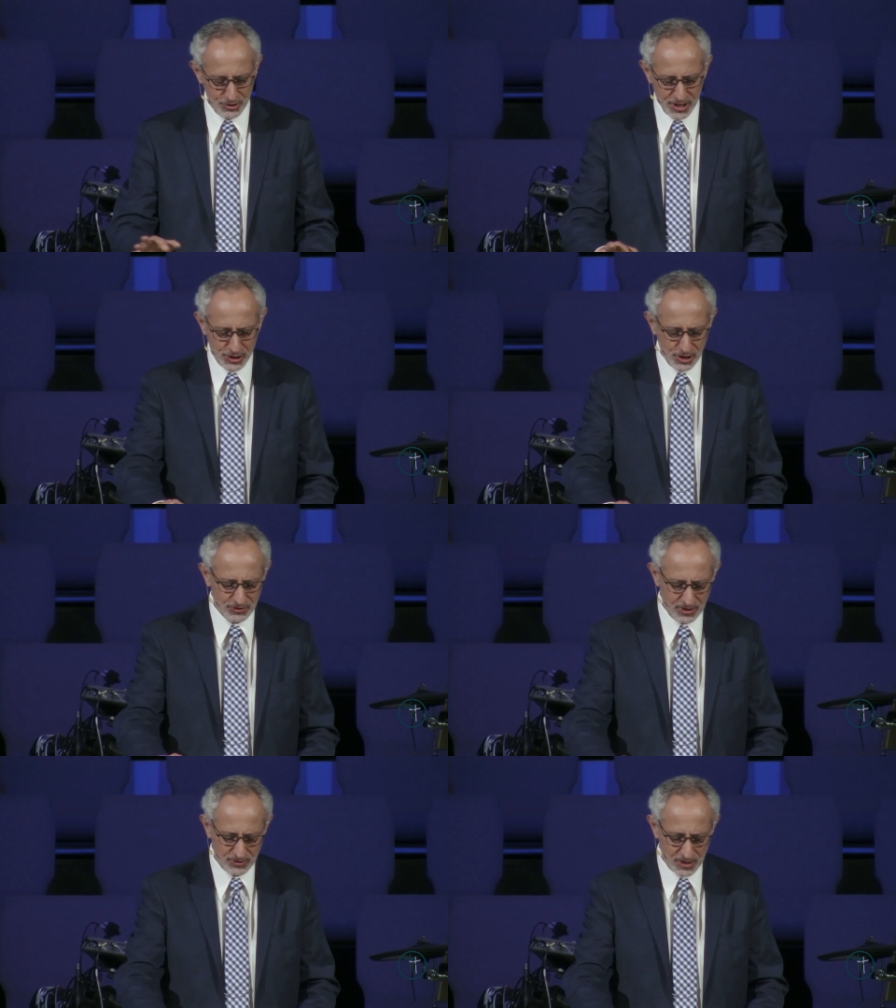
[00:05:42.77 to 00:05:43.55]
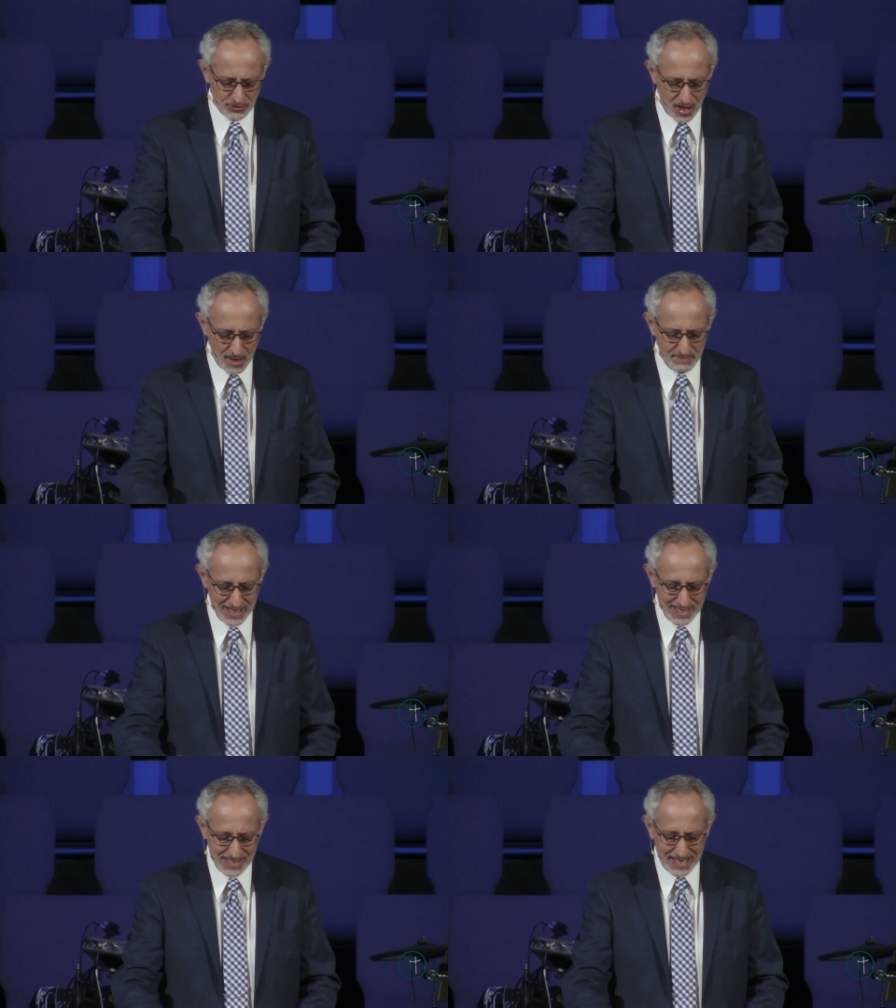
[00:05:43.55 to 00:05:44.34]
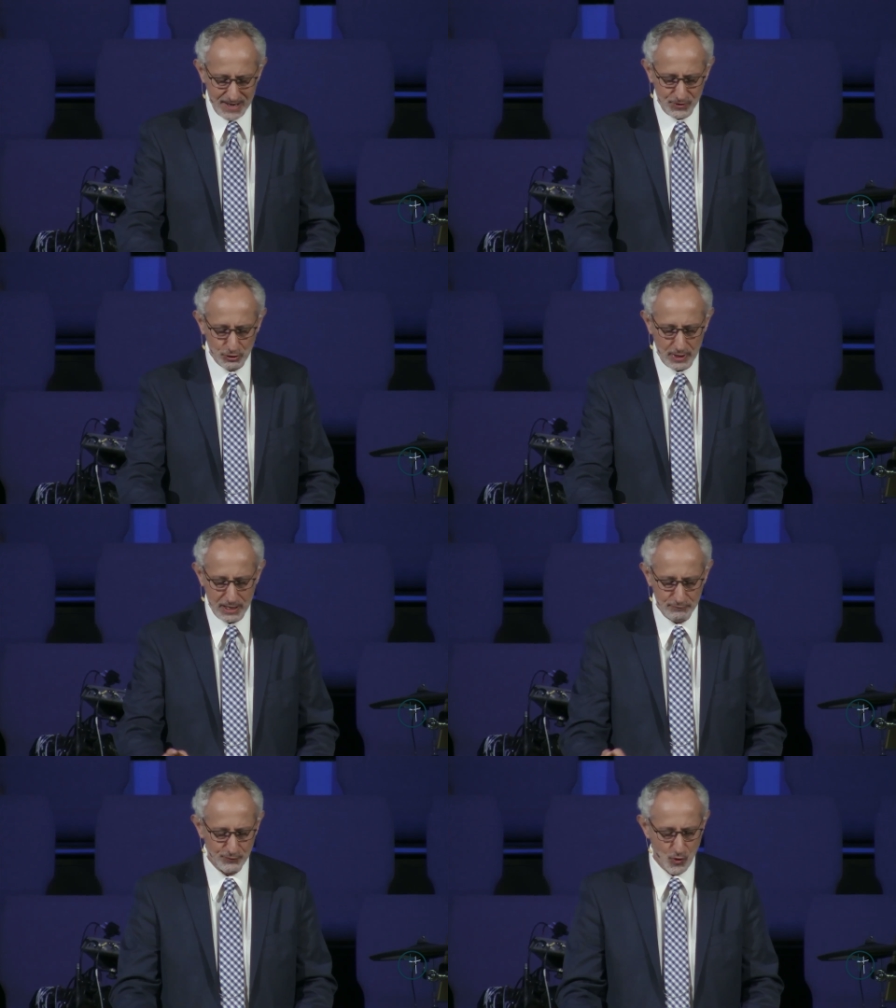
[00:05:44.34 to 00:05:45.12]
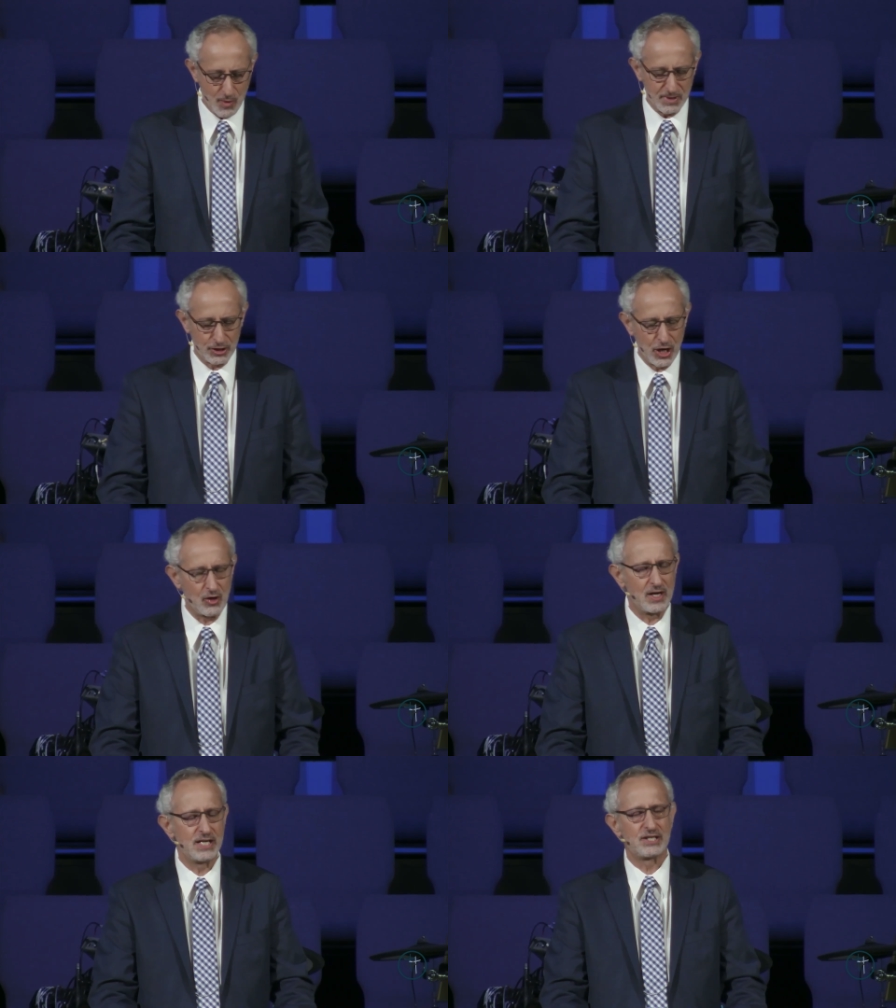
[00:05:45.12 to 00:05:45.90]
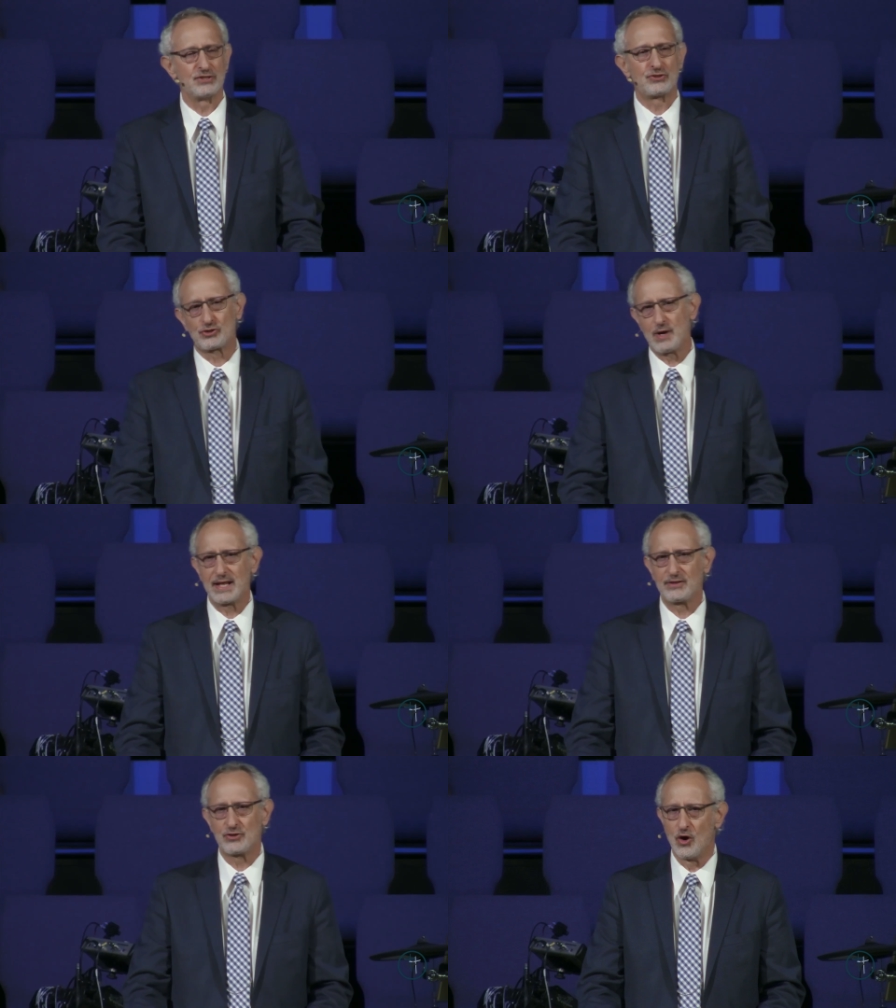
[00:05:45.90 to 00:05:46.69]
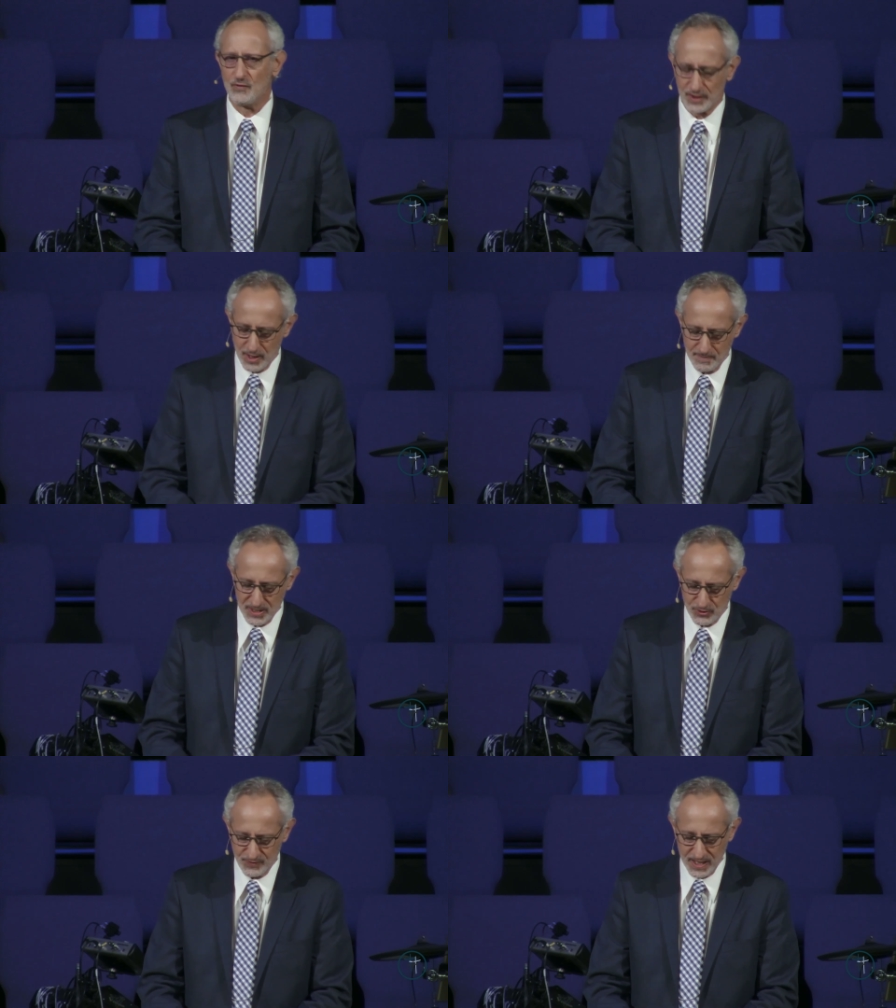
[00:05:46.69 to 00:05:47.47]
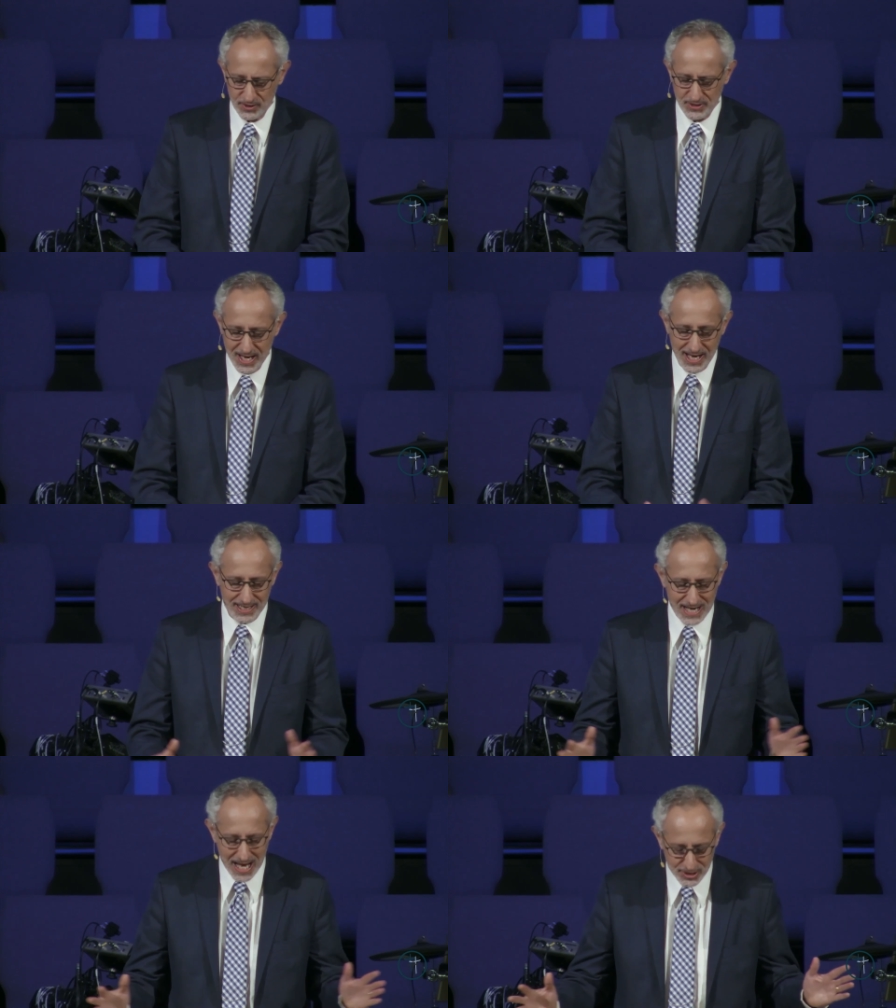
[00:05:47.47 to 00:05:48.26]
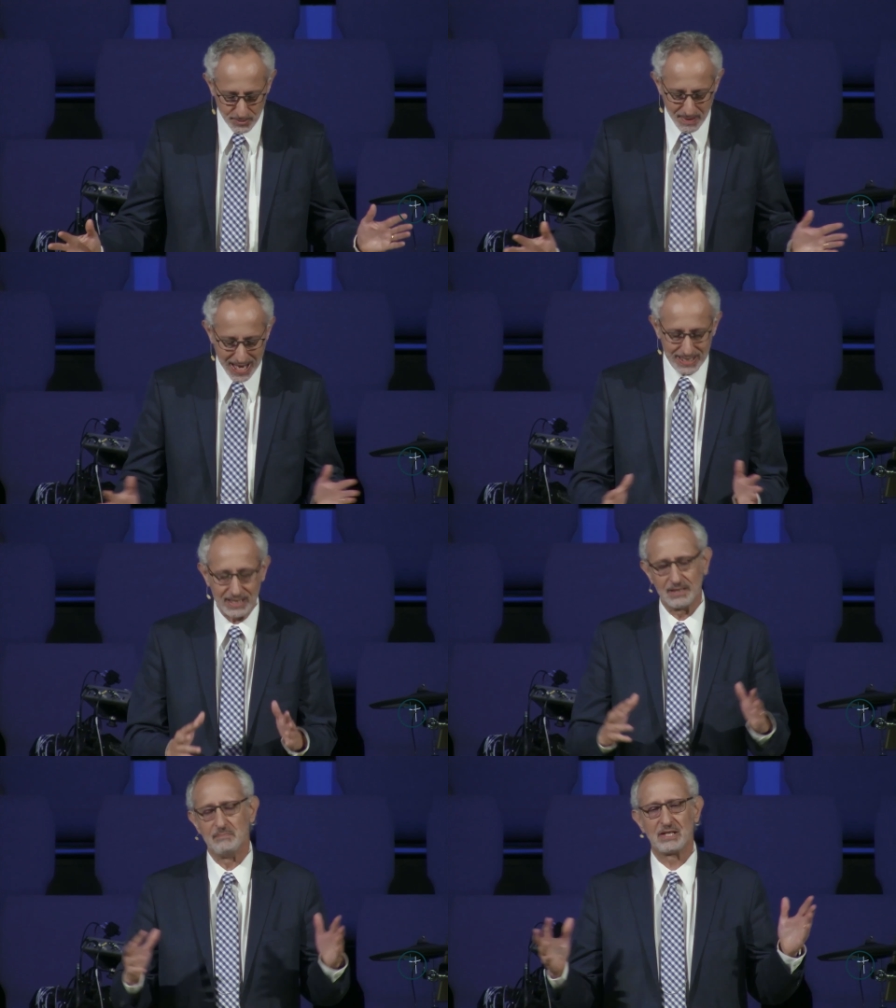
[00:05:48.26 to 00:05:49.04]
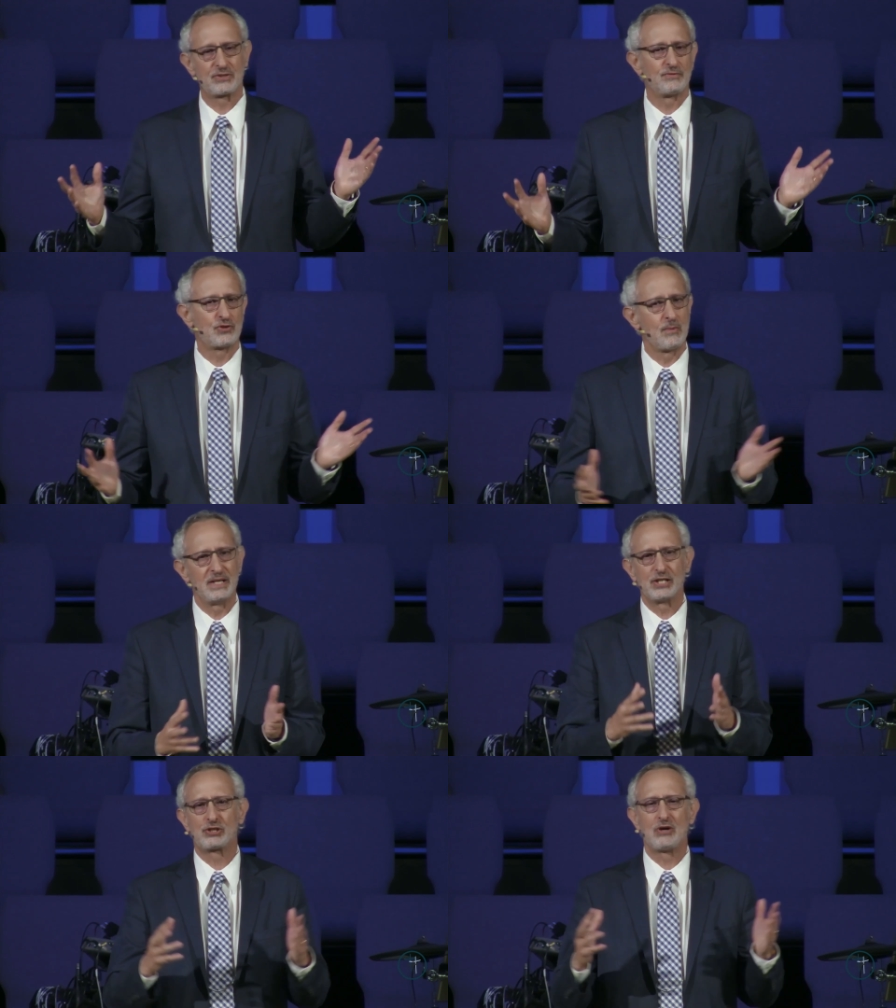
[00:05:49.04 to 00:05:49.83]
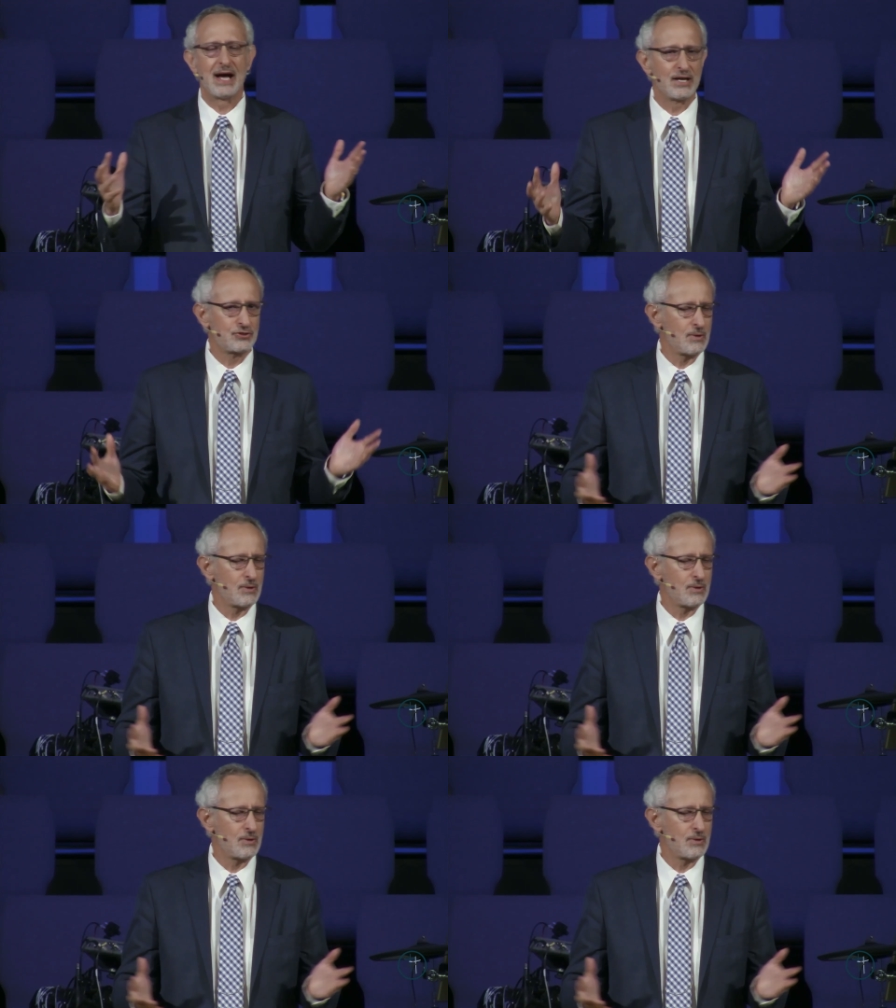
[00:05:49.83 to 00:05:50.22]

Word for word: See, just as the psalm gave the great reformer courage and strength to overcome his fears and not to panic in the midst of so many trials,